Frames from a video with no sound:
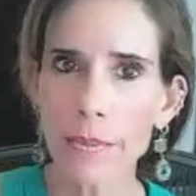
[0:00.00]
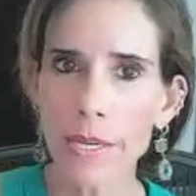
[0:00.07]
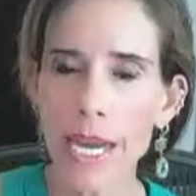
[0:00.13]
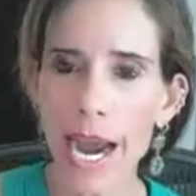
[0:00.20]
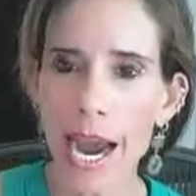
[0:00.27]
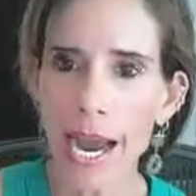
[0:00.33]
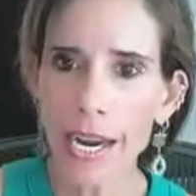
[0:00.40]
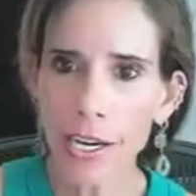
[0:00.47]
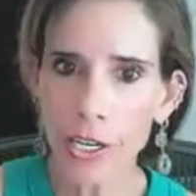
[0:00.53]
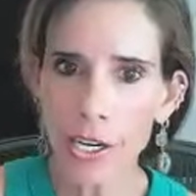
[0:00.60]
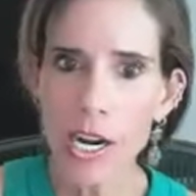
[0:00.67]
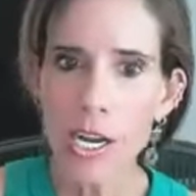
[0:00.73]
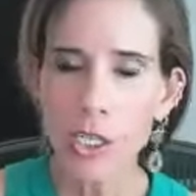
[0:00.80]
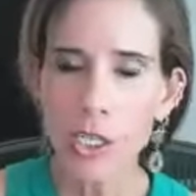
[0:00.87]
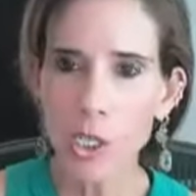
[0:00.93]
be higher
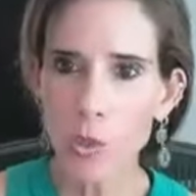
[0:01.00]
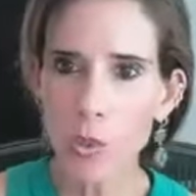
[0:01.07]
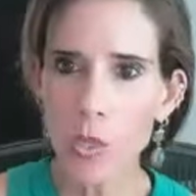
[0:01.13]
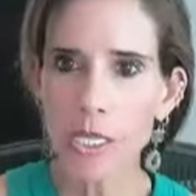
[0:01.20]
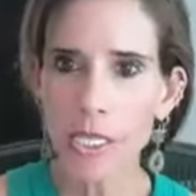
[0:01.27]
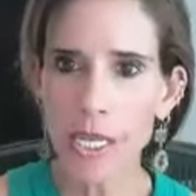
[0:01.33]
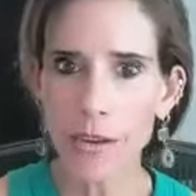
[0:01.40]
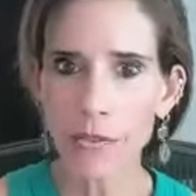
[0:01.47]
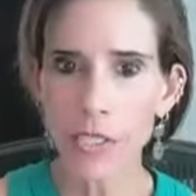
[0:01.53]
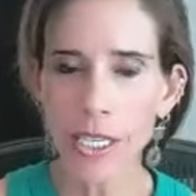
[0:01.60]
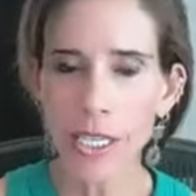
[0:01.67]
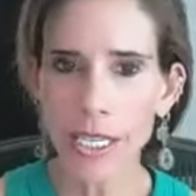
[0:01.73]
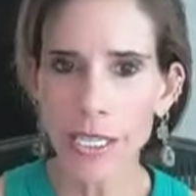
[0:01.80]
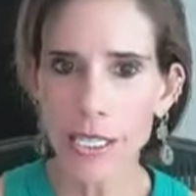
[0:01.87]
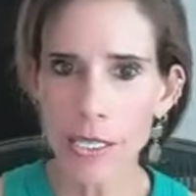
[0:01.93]
2 weeks after
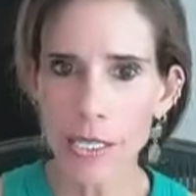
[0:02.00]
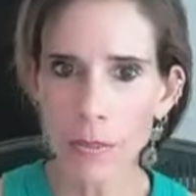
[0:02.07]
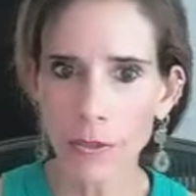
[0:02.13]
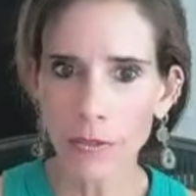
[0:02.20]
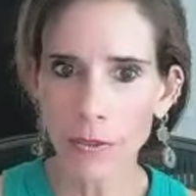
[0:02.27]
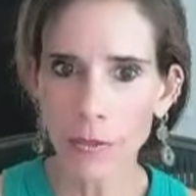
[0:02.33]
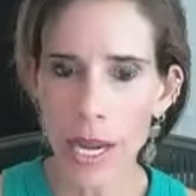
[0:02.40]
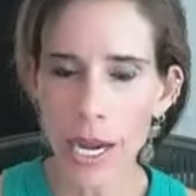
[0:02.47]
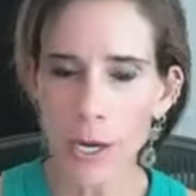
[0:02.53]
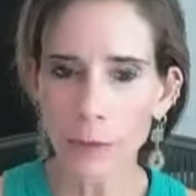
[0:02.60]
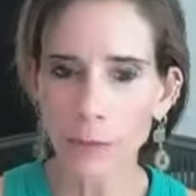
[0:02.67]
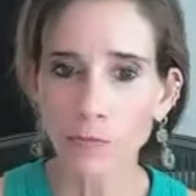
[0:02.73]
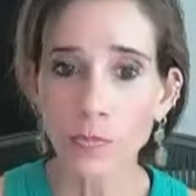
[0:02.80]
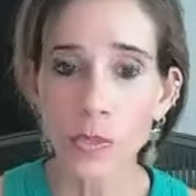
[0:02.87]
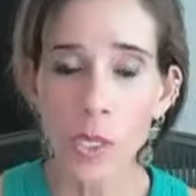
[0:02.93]
getting some of them out?
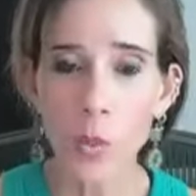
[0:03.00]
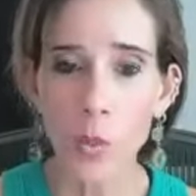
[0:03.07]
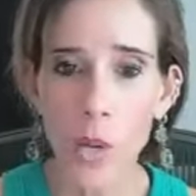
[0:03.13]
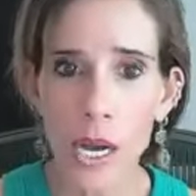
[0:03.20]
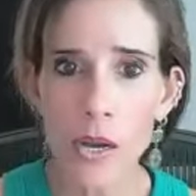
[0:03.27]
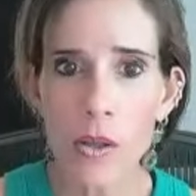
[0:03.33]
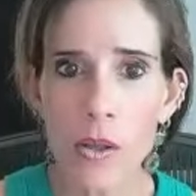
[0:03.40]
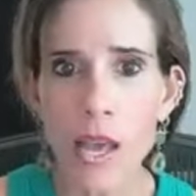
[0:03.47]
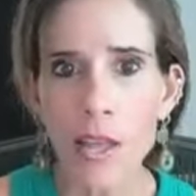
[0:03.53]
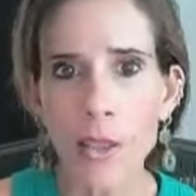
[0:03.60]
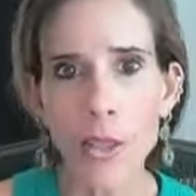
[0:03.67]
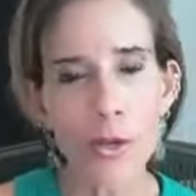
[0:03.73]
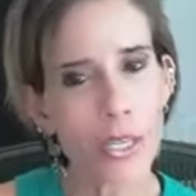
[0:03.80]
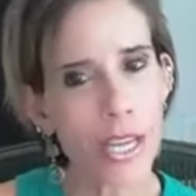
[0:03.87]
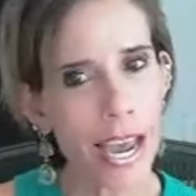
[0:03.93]
Well,
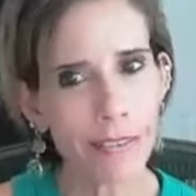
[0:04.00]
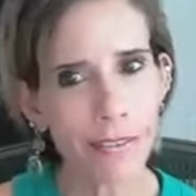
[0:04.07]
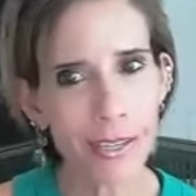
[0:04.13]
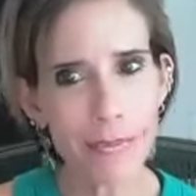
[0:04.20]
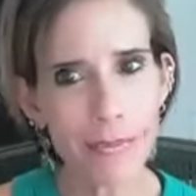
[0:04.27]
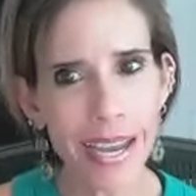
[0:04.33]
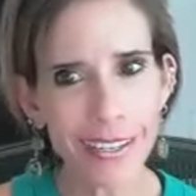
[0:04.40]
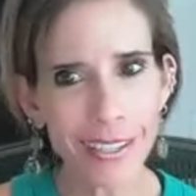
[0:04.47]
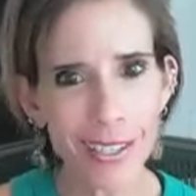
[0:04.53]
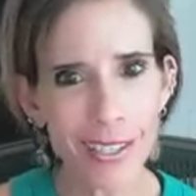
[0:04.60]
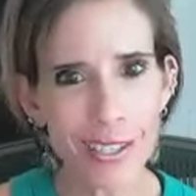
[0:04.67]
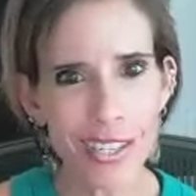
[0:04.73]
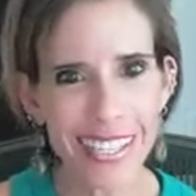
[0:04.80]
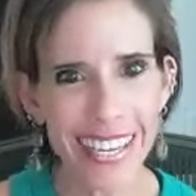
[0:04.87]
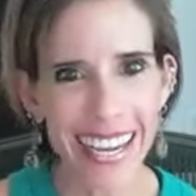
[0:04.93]
those heavy
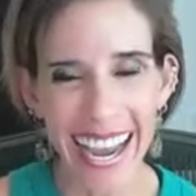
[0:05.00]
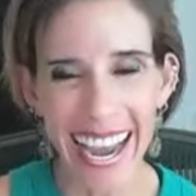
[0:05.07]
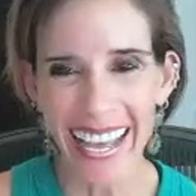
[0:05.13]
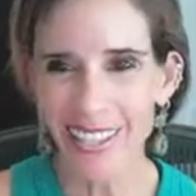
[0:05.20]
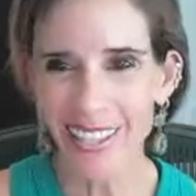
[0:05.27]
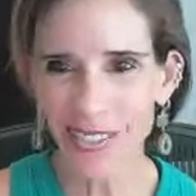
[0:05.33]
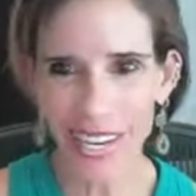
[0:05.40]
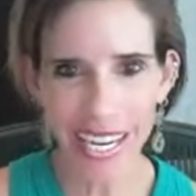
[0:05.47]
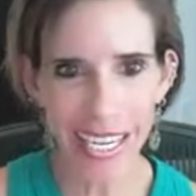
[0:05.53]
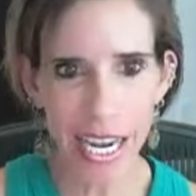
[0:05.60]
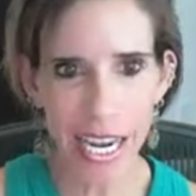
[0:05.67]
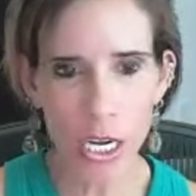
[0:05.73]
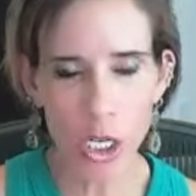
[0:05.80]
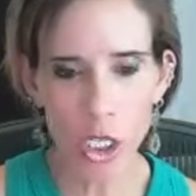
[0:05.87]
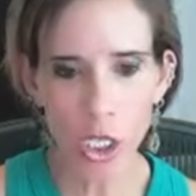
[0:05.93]
metals and the
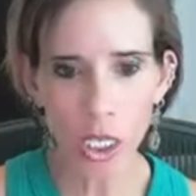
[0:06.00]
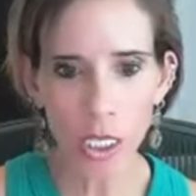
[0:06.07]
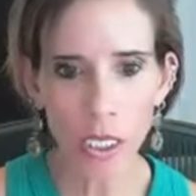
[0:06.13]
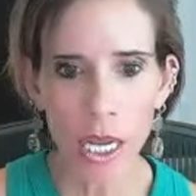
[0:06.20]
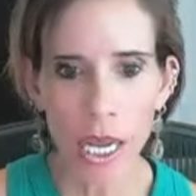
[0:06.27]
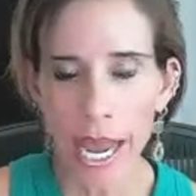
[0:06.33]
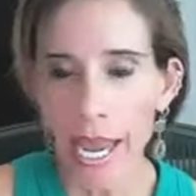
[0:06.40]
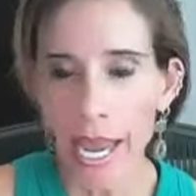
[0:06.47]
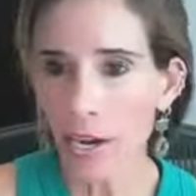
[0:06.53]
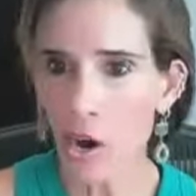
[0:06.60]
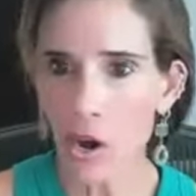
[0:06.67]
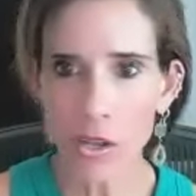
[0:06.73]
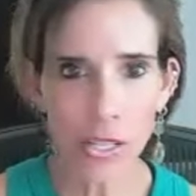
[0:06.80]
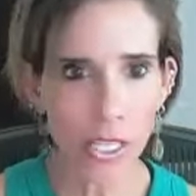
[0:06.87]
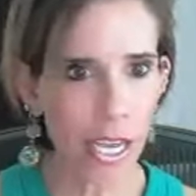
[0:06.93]
radiation and
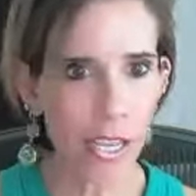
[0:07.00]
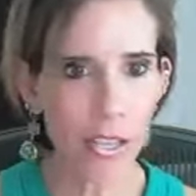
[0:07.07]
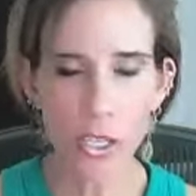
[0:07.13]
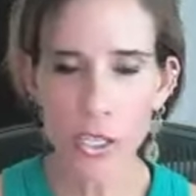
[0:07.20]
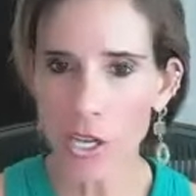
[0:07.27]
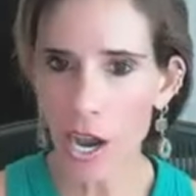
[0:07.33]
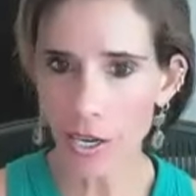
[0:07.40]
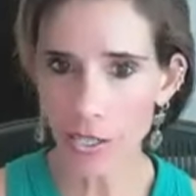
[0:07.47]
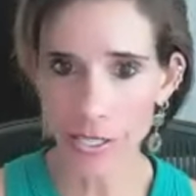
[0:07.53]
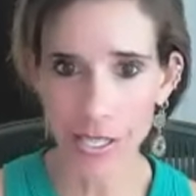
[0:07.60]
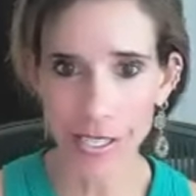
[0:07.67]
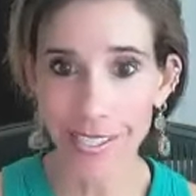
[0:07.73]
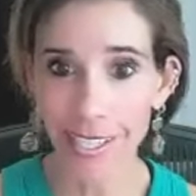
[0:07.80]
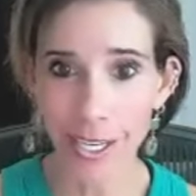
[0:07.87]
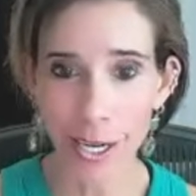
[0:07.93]
all the other
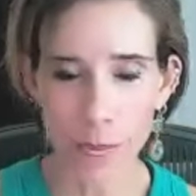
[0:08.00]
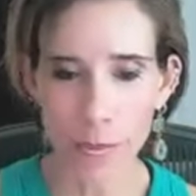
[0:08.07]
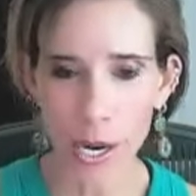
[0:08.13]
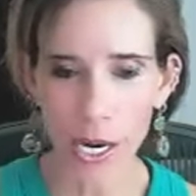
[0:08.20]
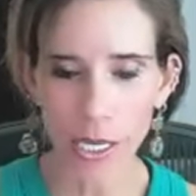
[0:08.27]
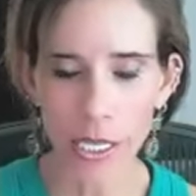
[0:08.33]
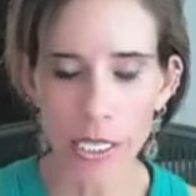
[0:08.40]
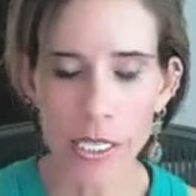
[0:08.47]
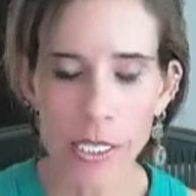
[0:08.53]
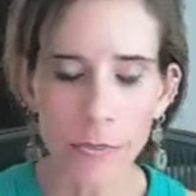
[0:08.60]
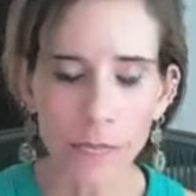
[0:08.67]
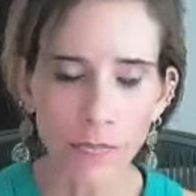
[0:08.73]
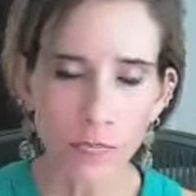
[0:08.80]
toxins in our bodies